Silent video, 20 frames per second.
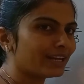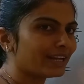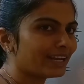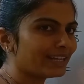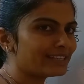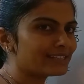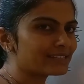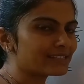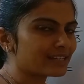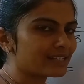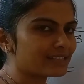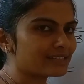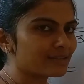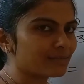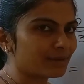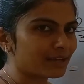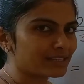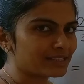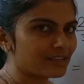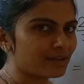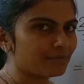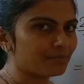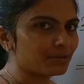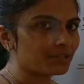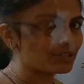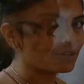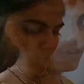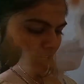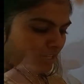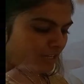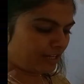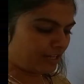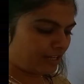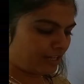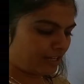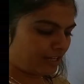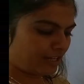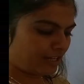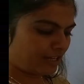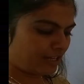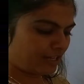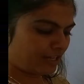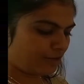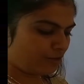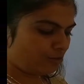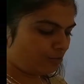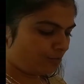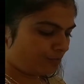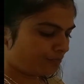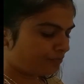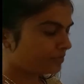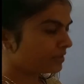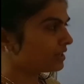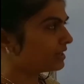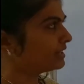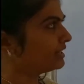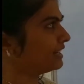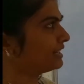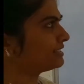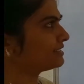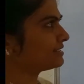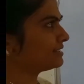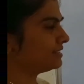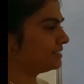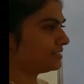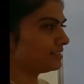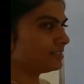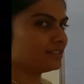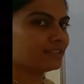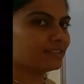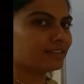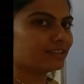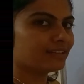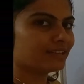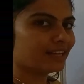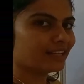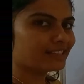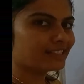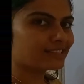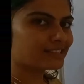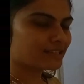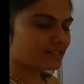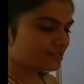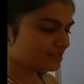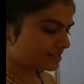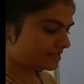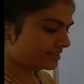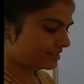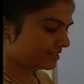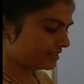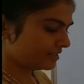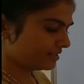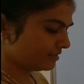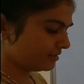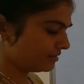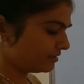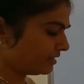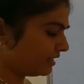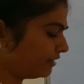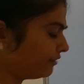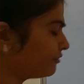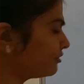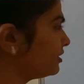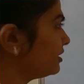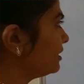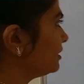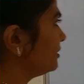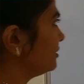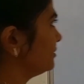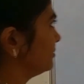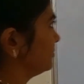Let's take some examples of it. Now, next is, let's consider if the